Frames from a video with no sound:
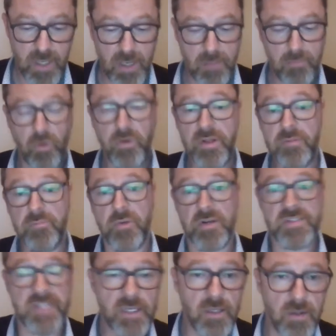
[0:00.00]
More in
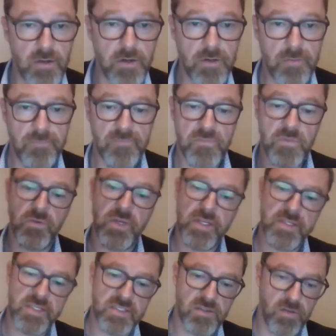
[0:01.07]
particular, during
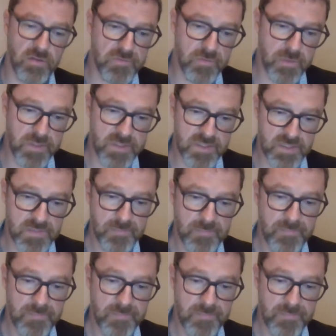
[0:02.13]
this conference,